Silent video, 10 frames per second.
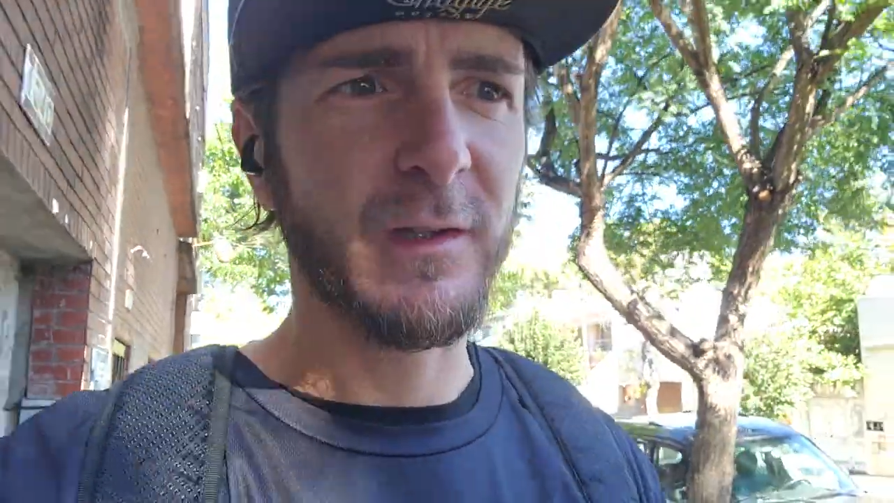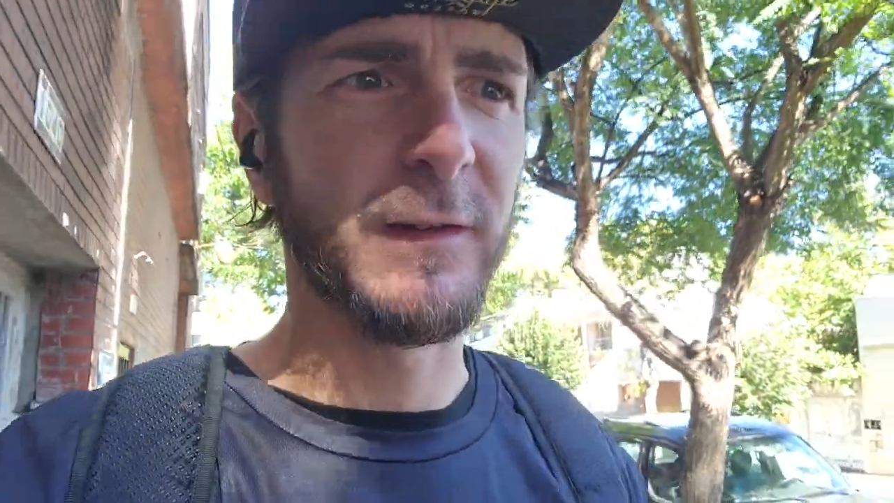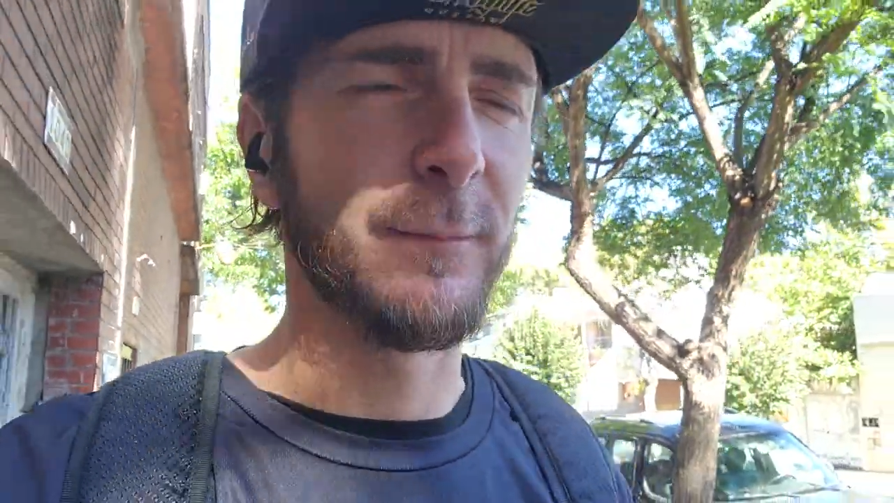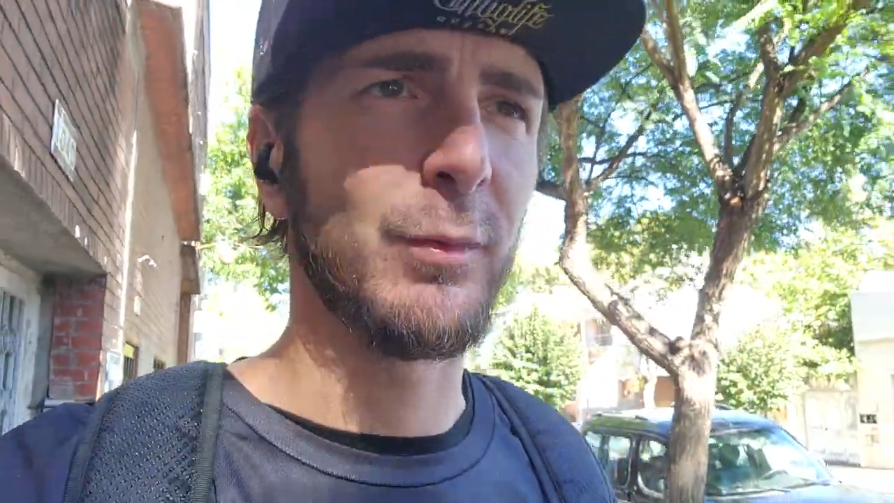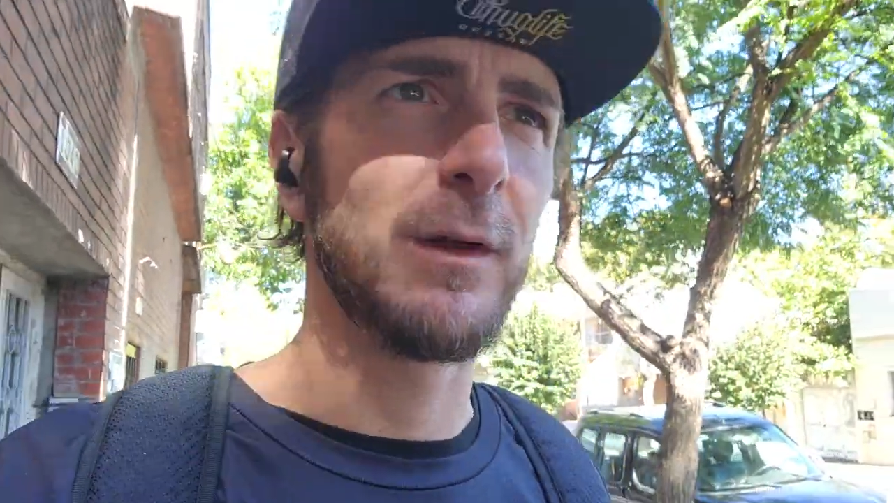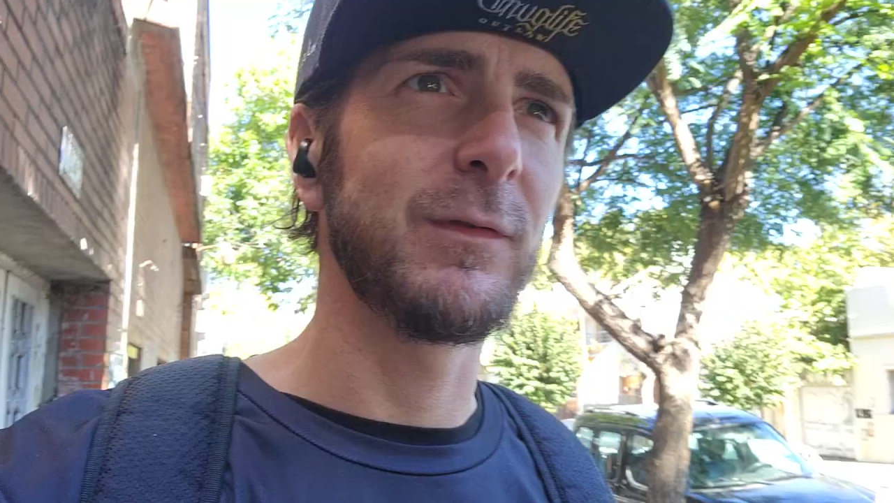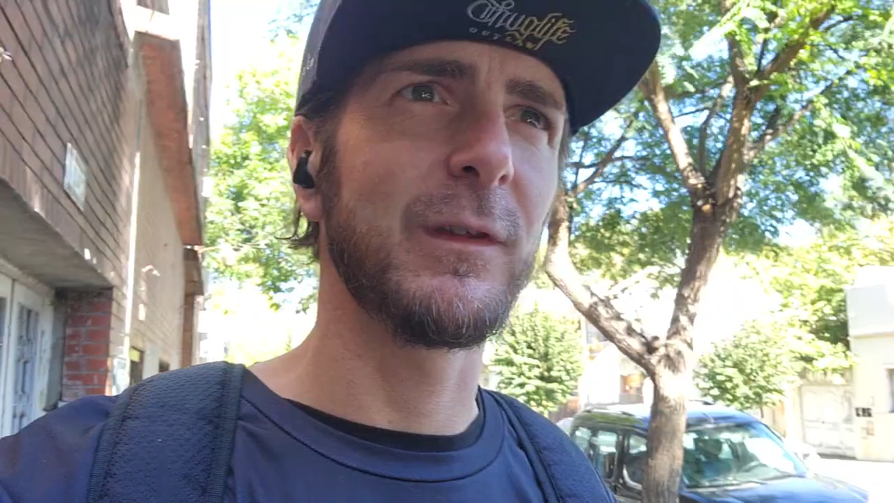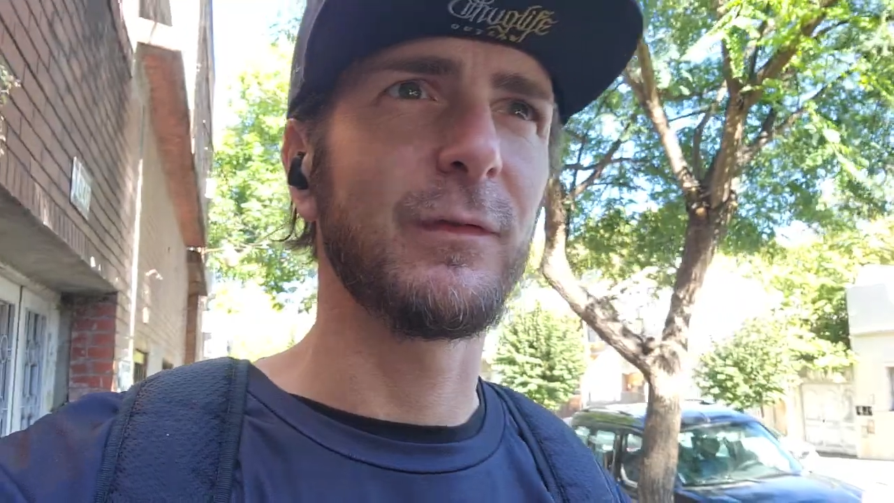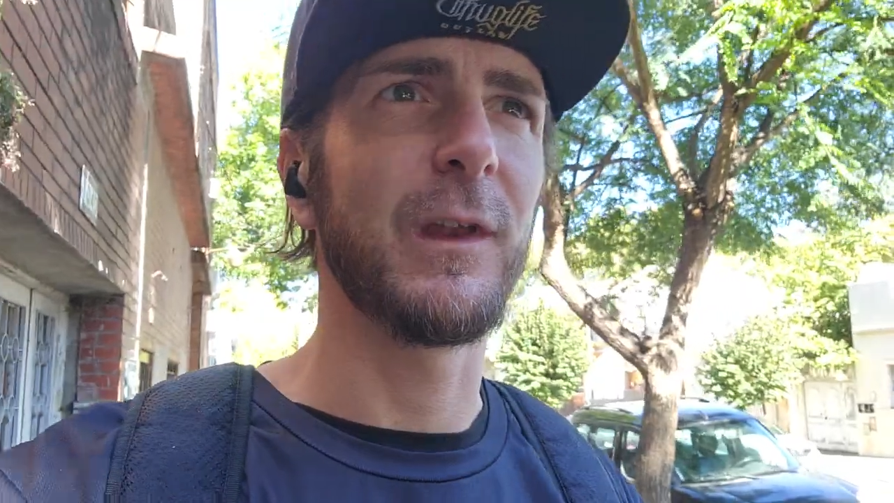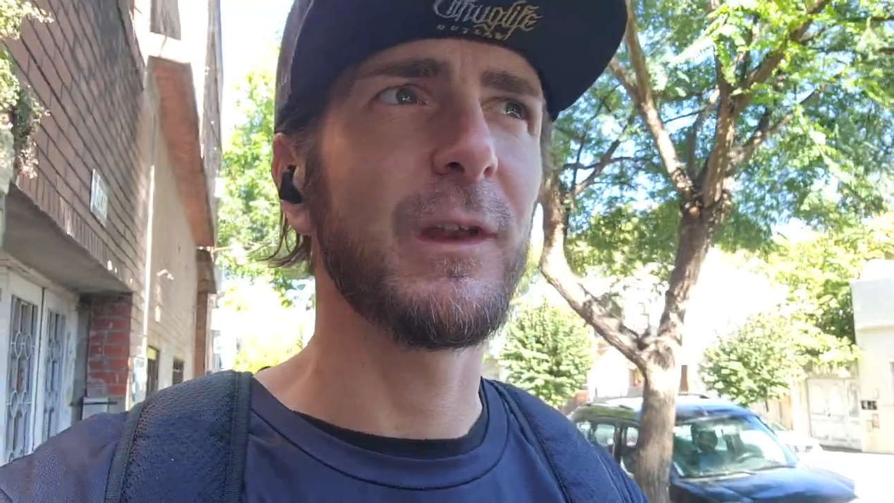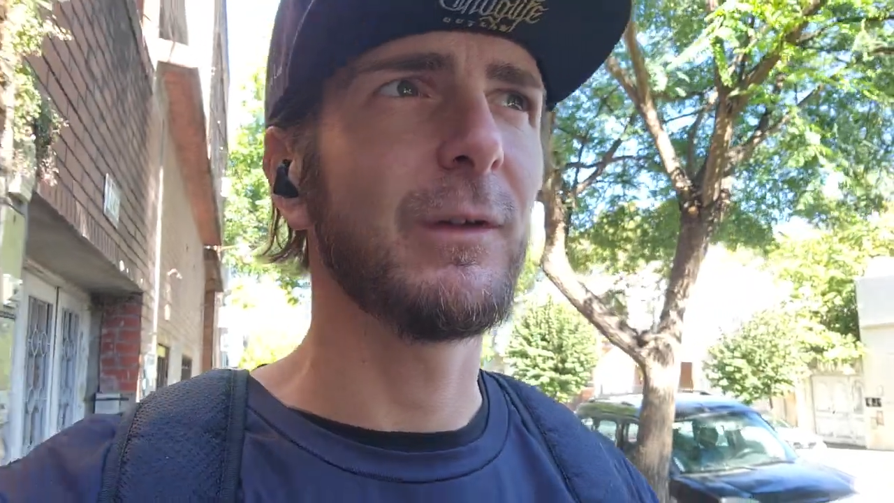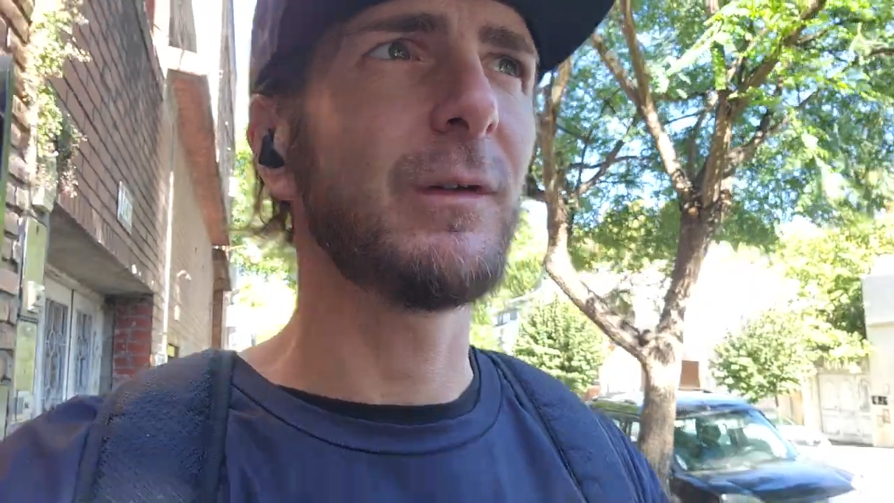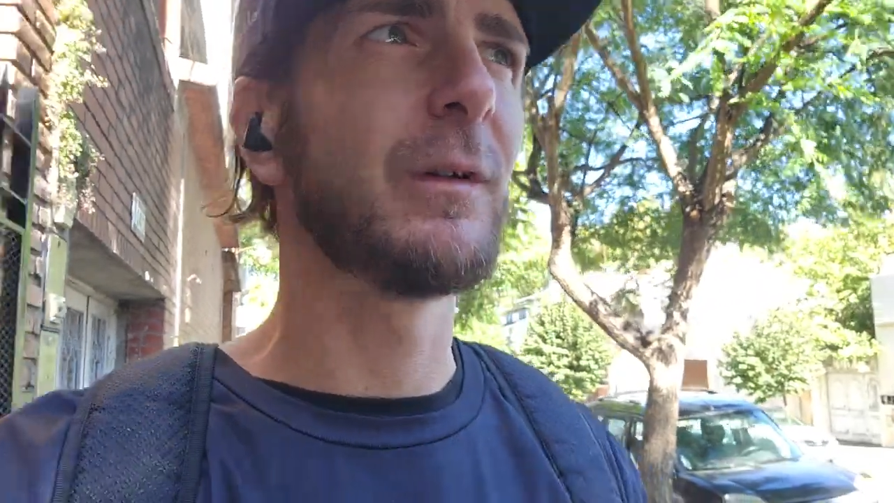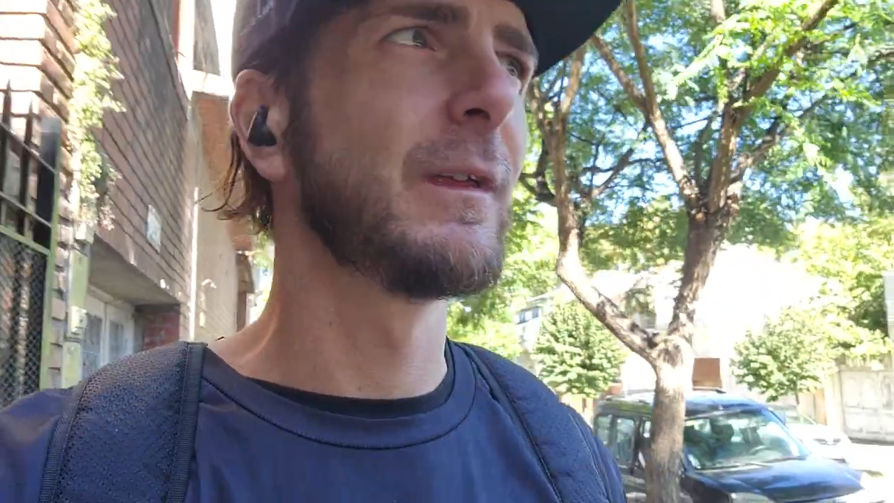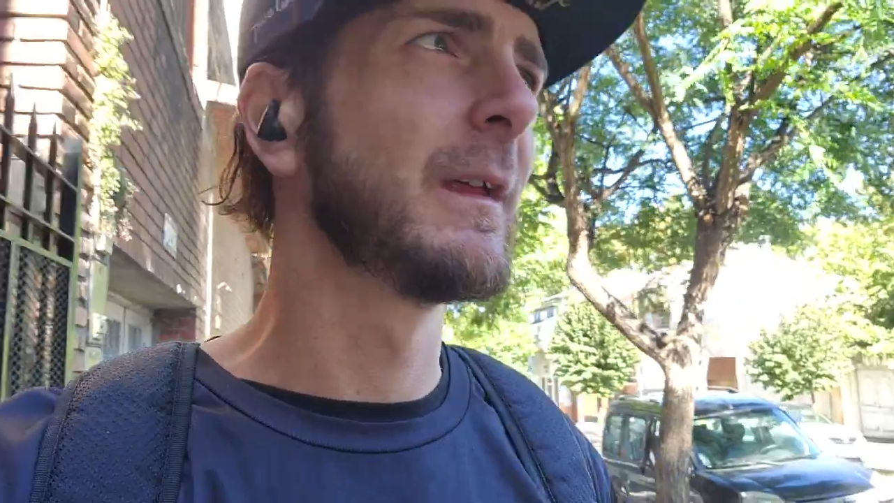in the previous video.
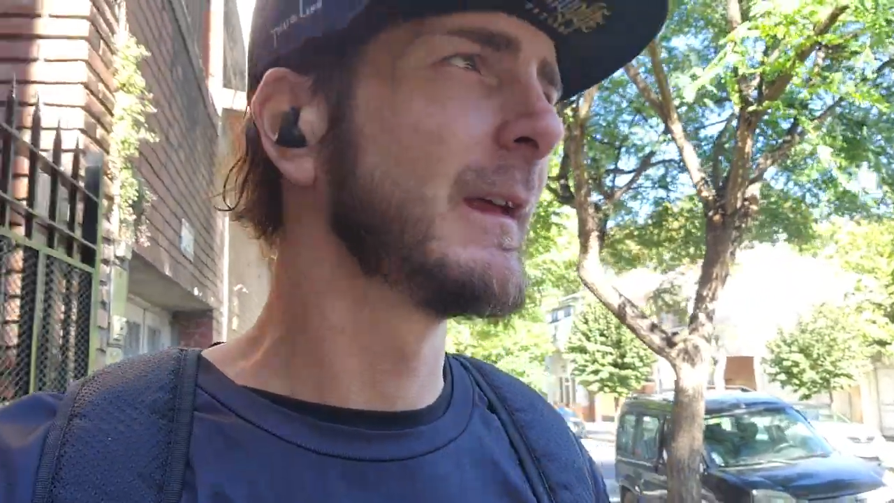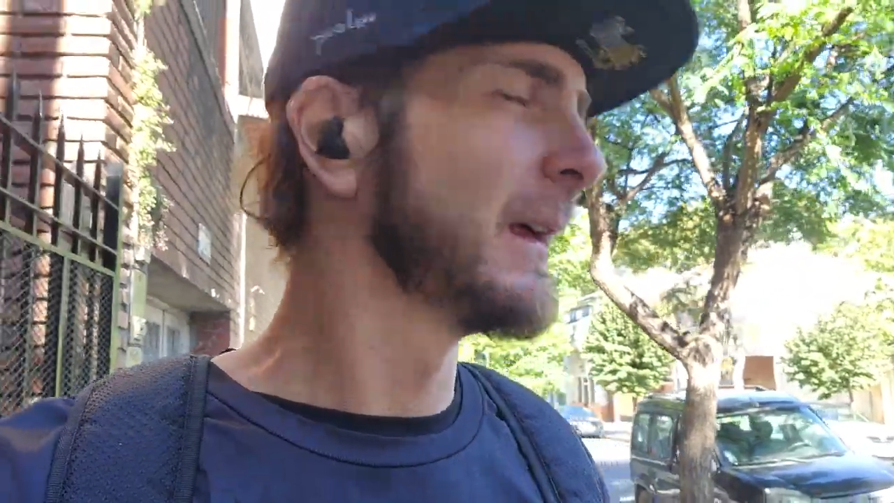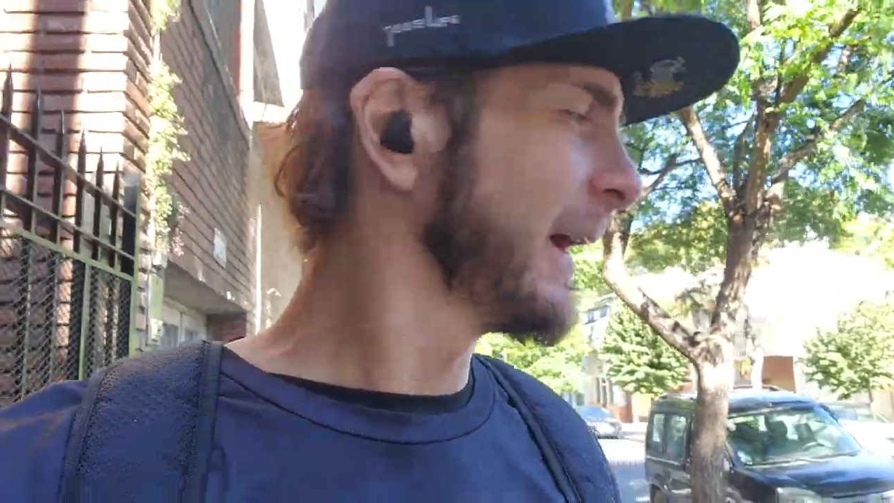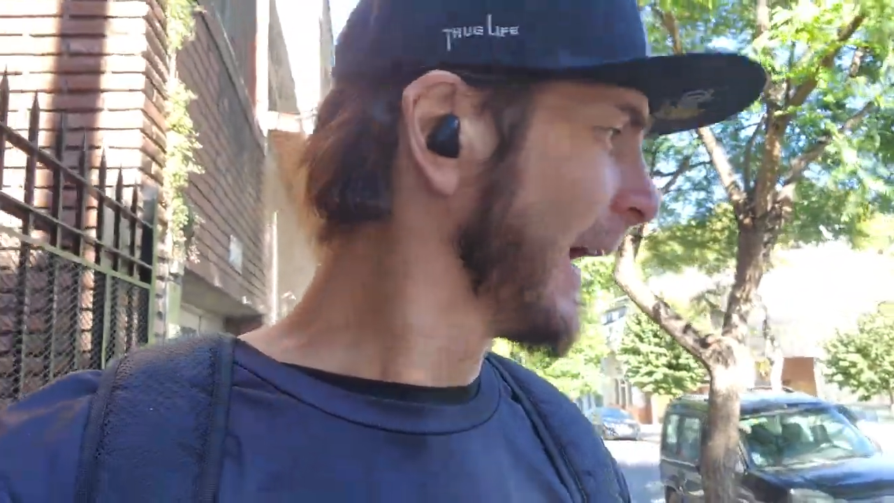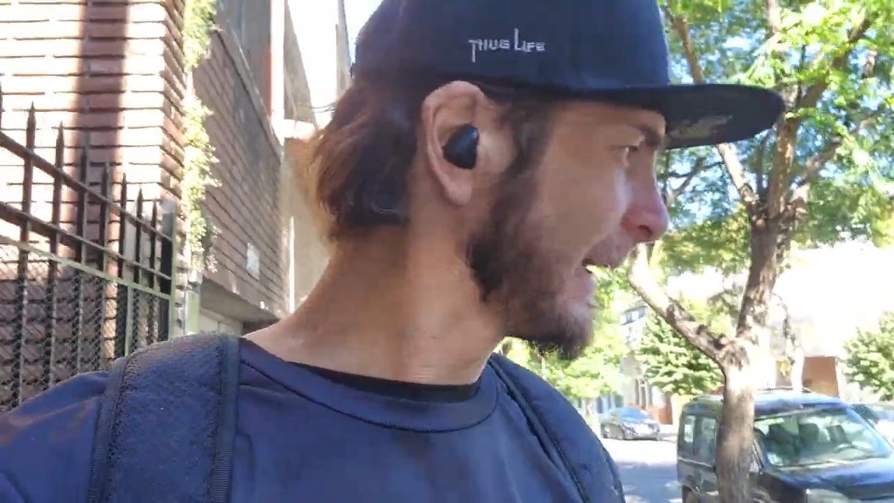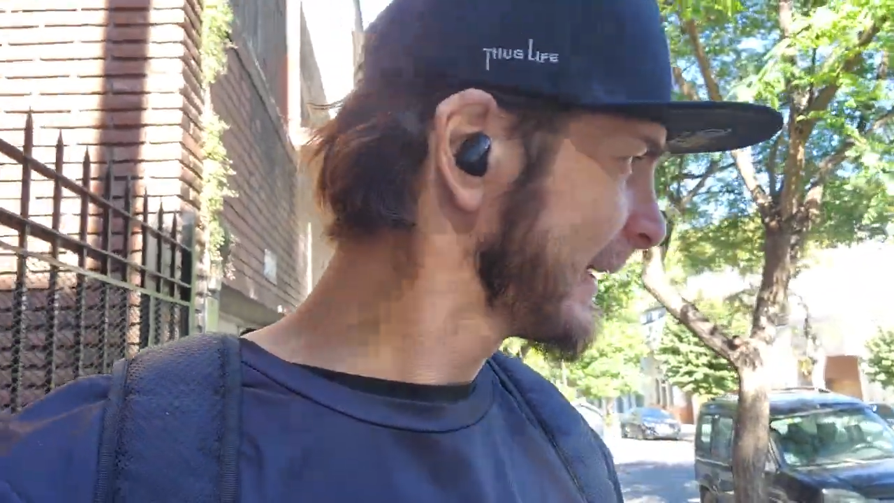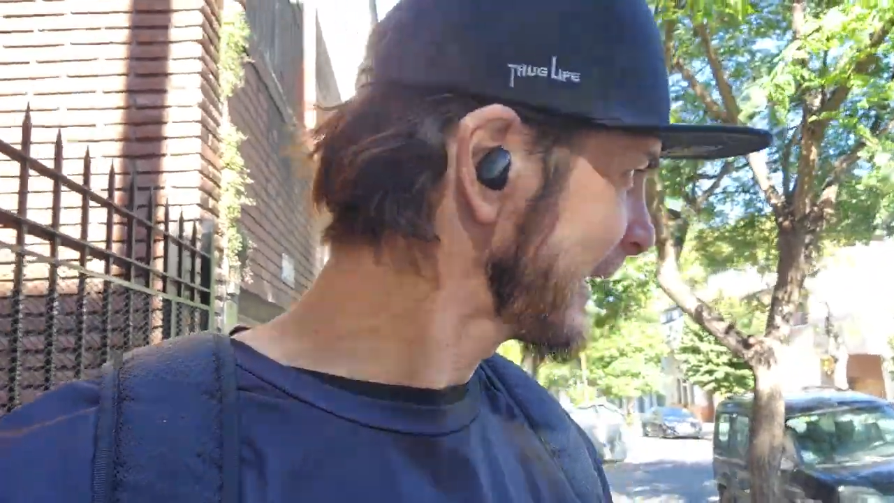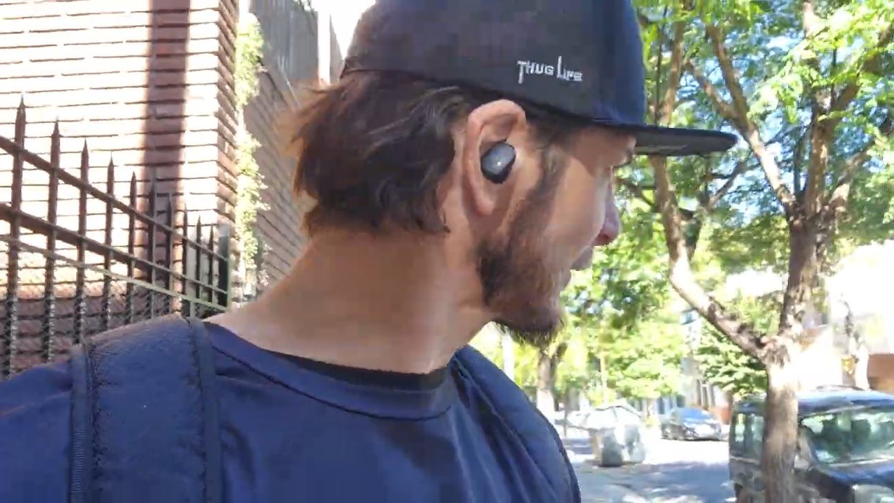I think